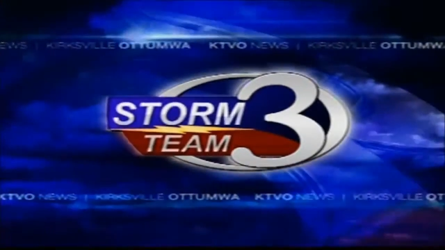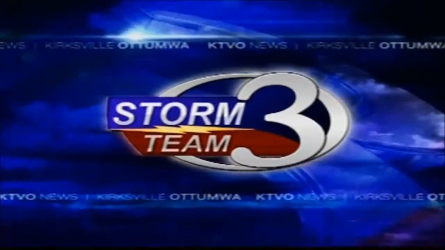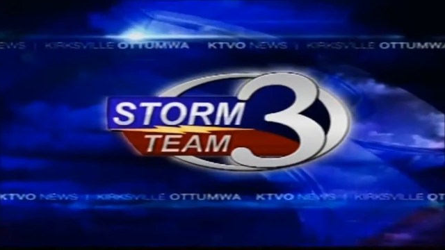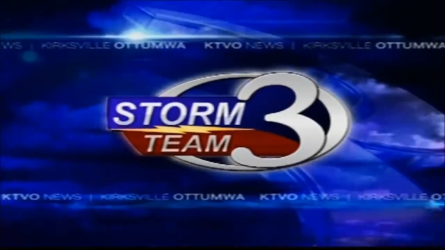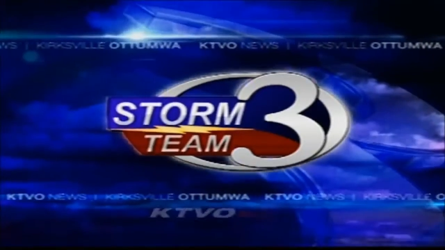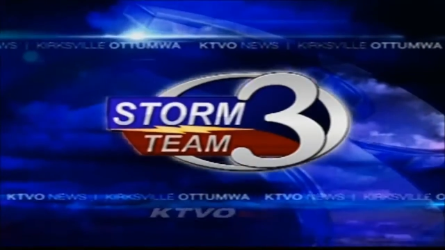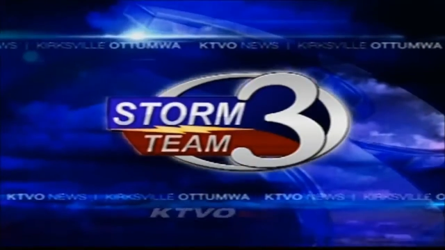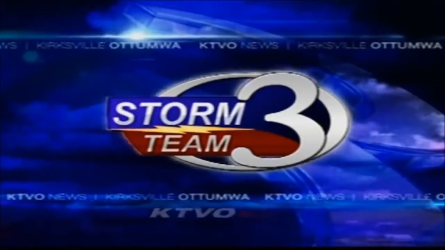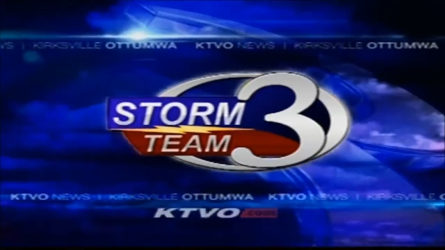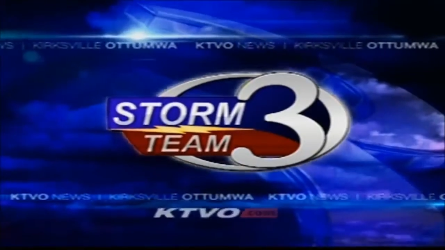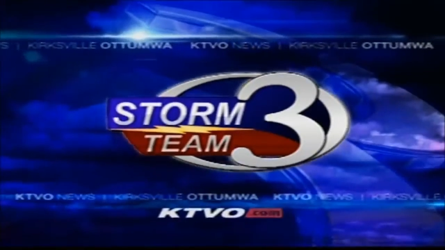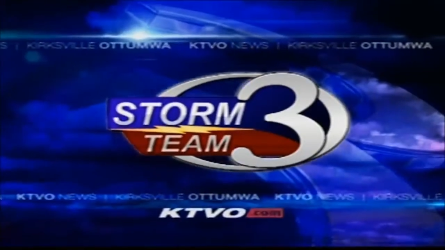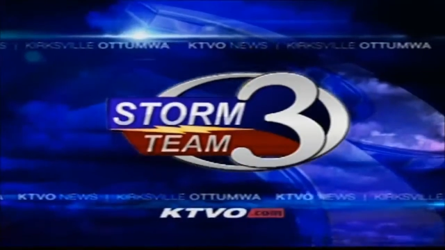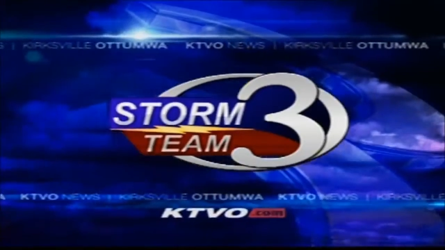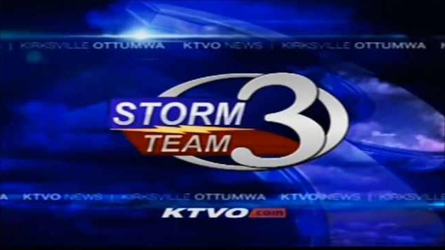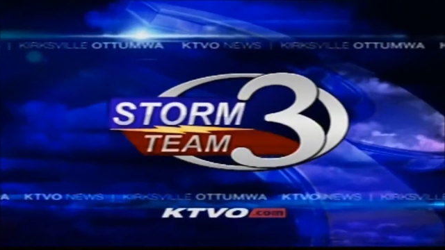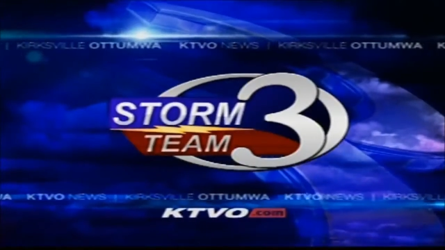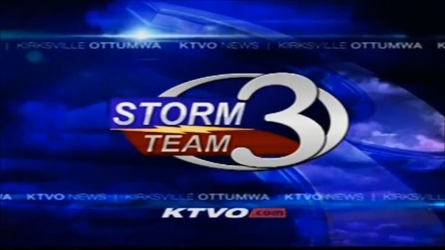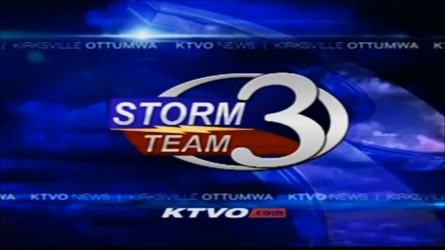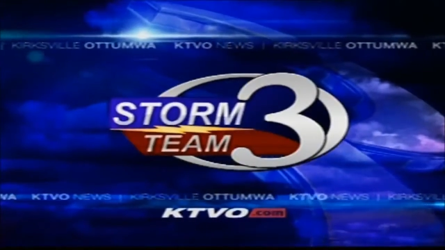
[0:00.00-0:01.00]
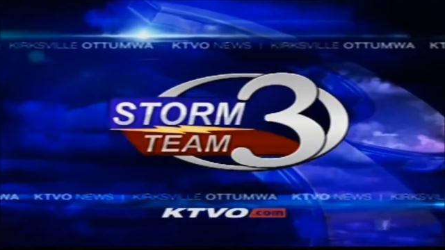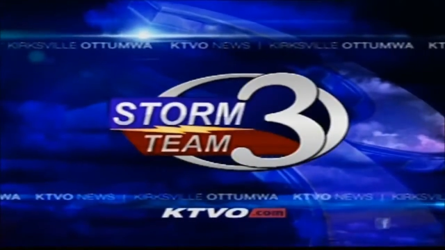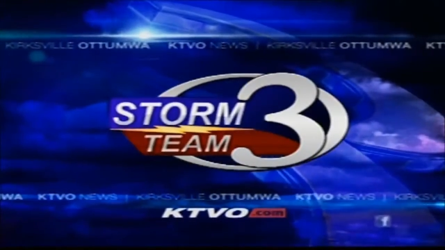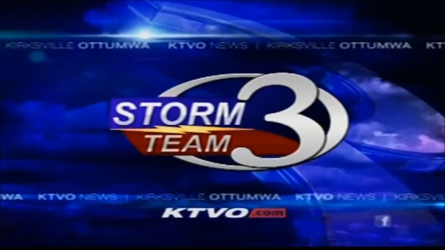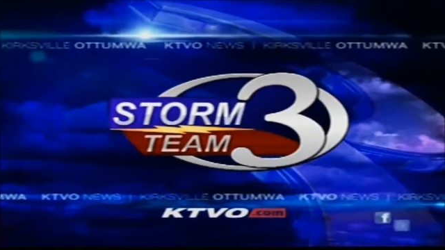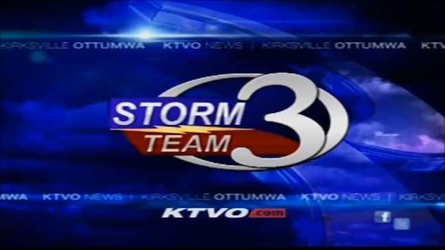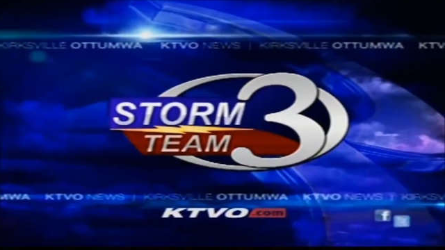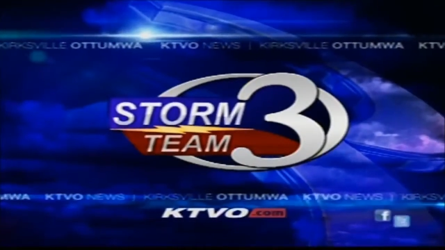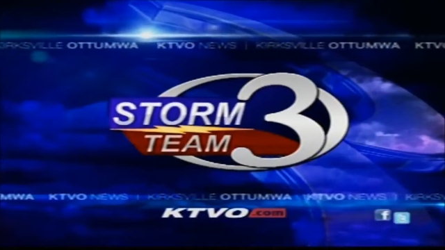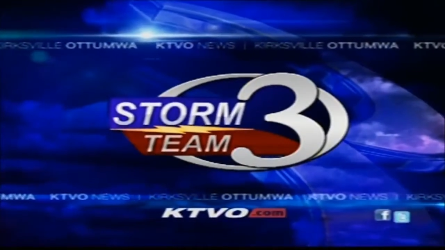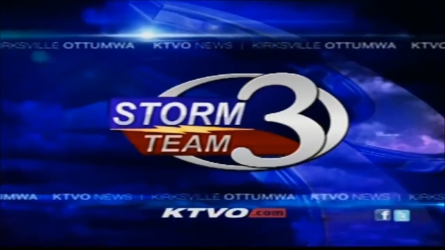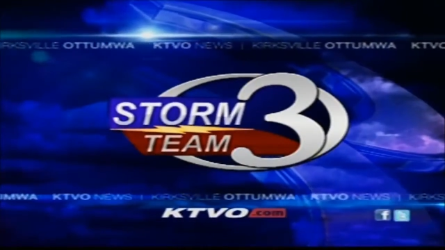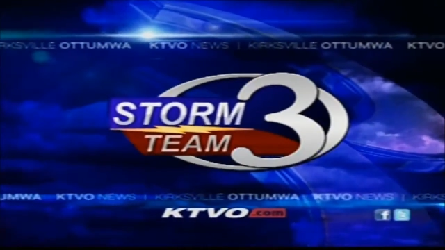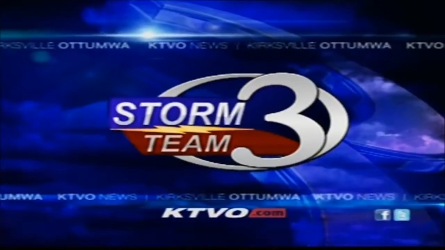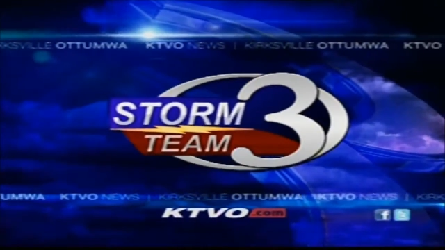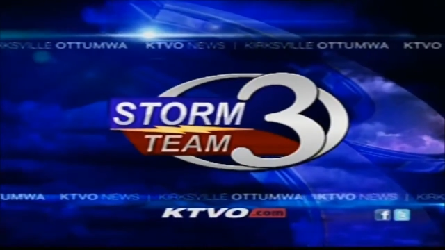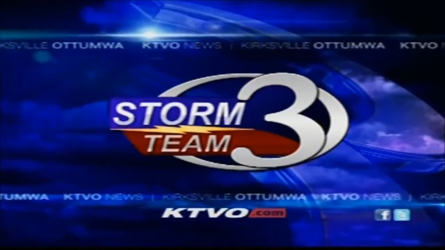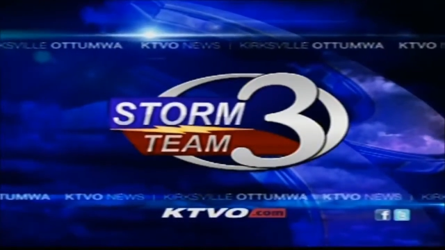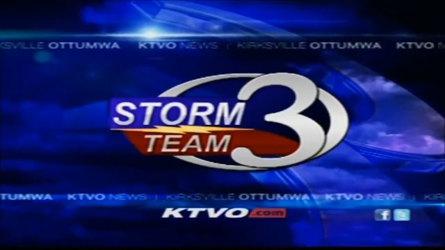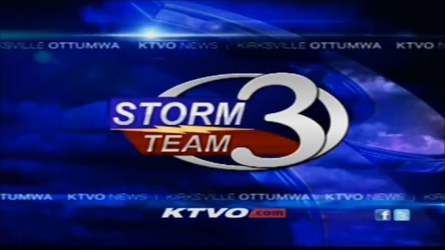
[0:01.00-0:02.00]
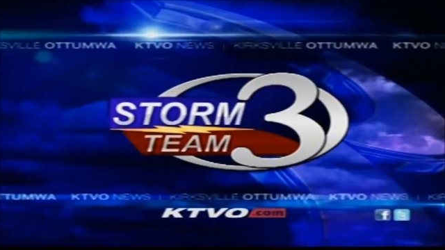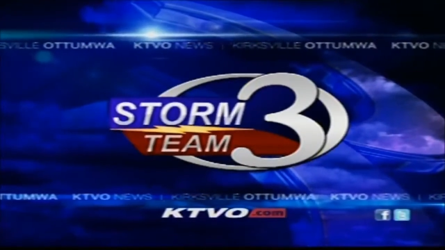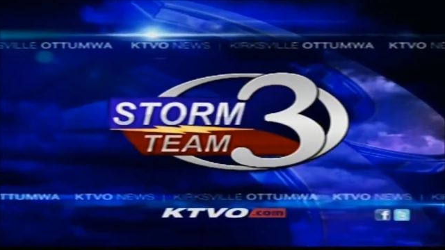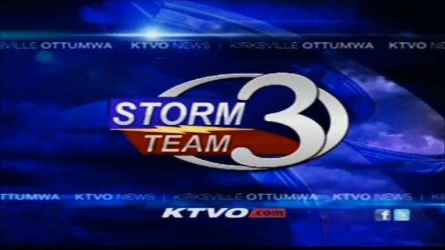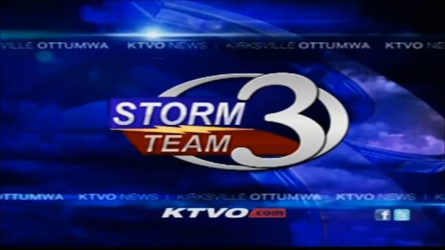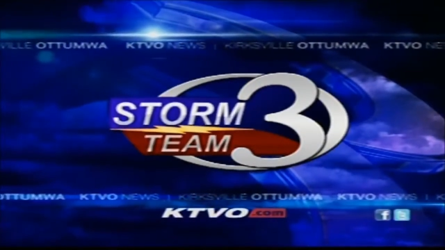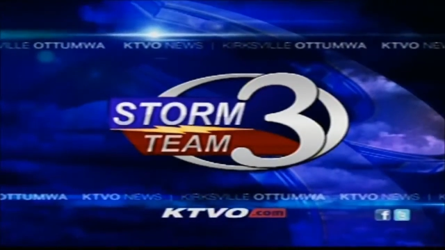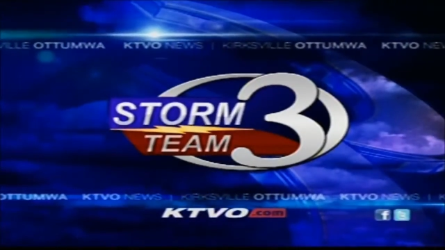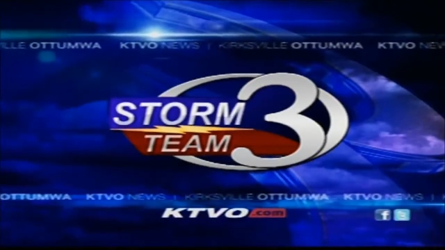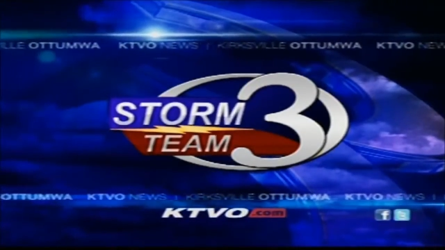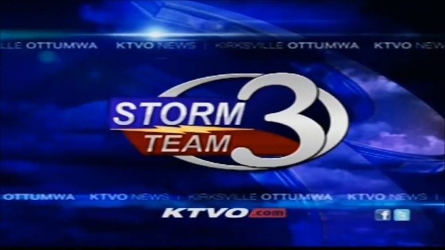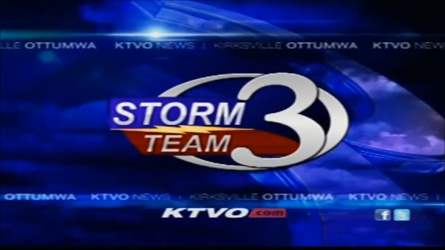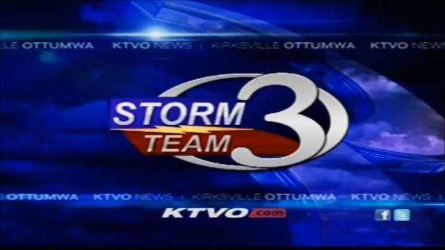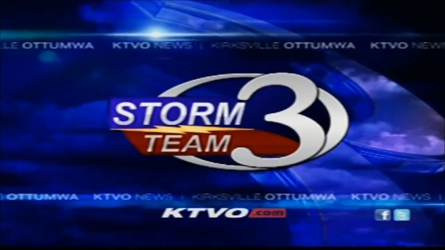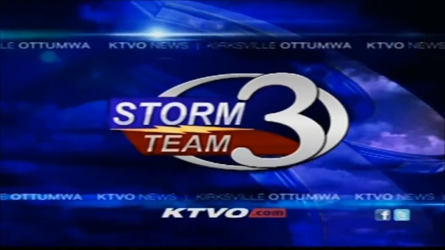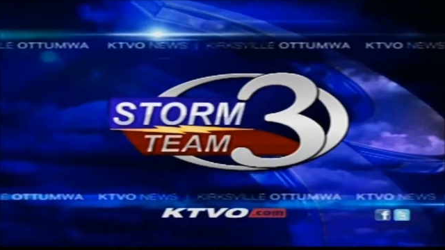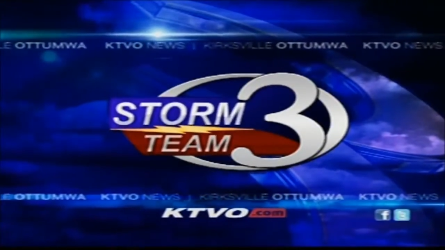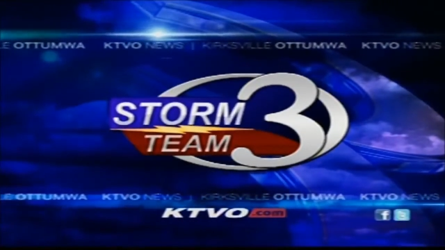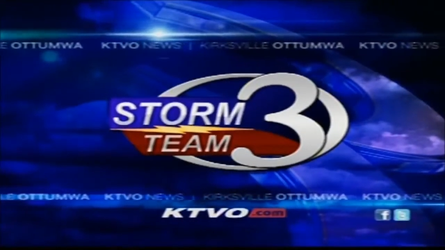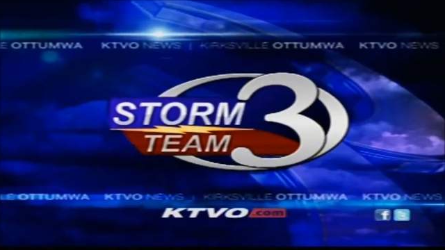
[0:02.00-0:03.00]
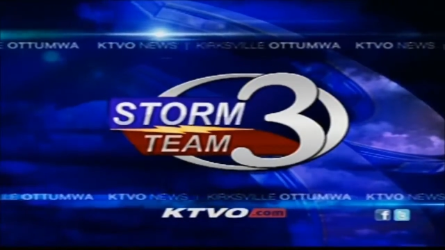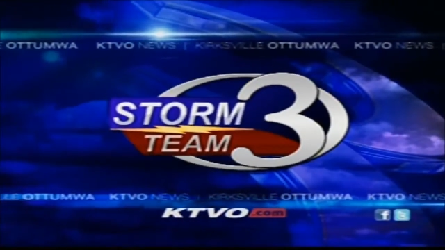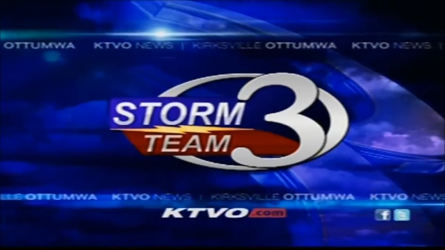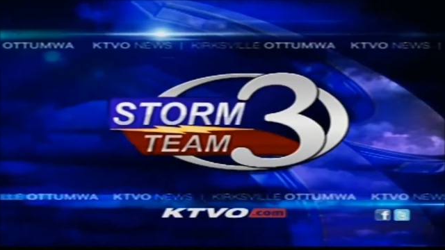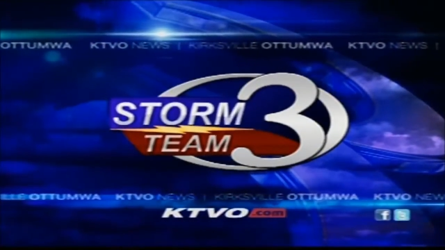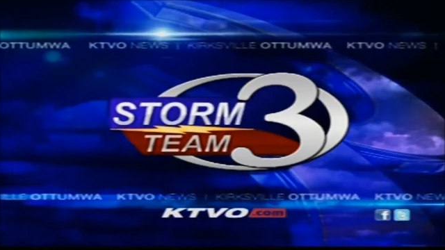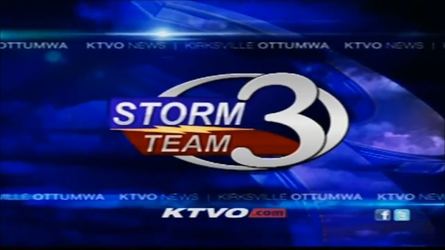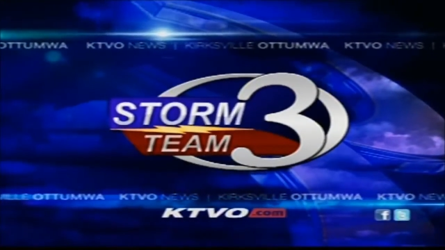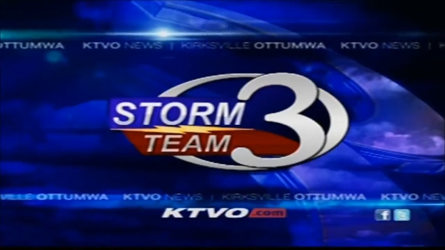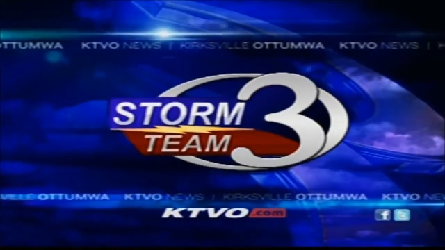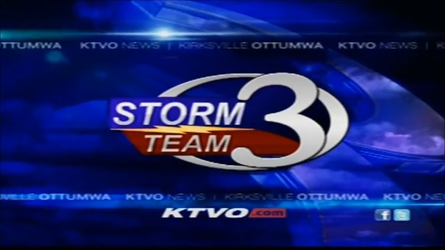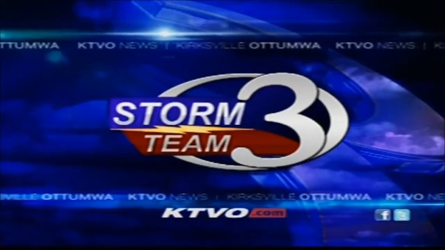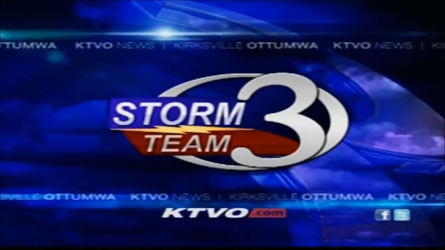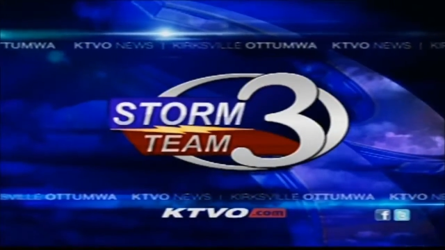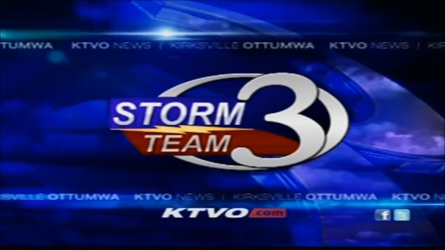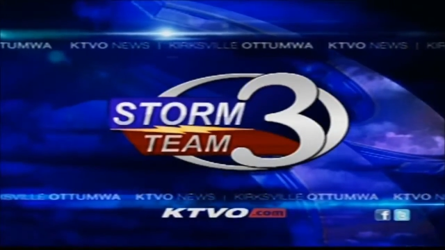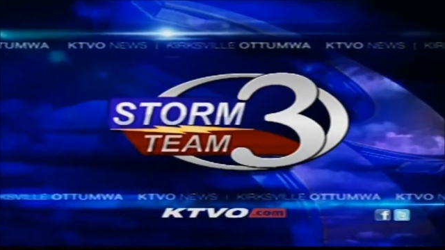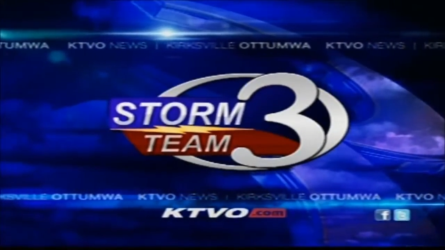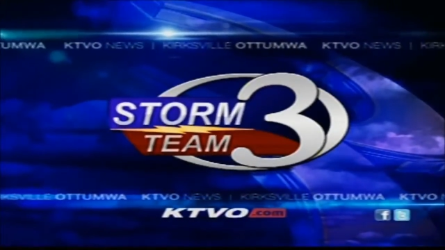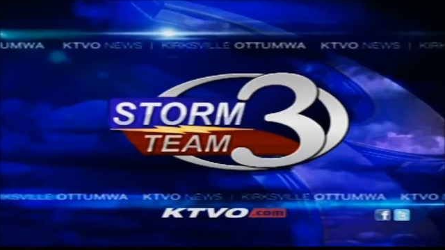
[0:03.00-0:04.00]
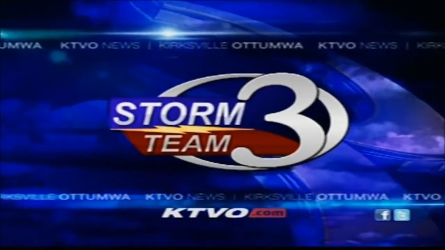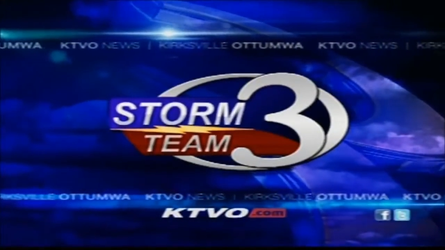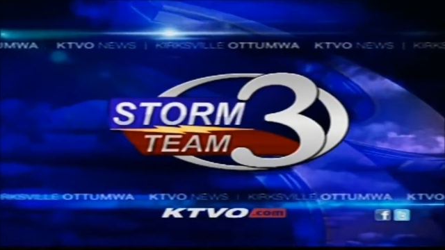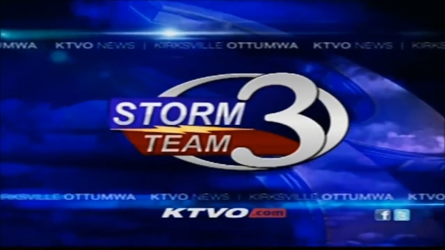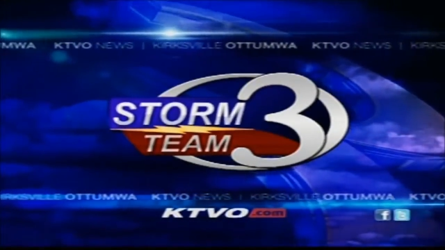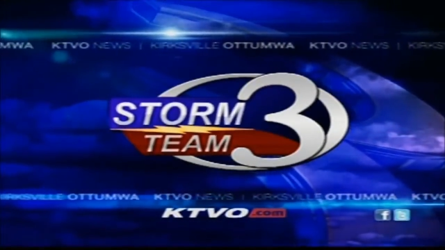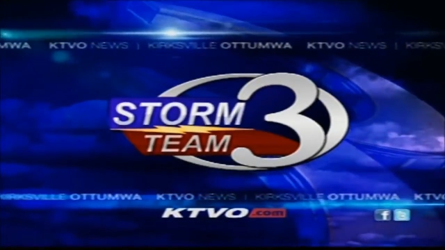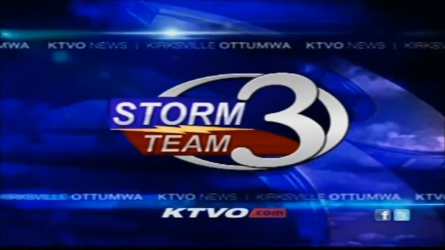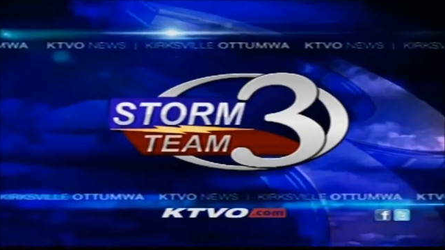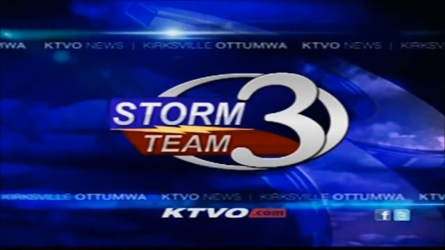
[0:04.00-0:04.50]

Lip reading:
(no speaker visible)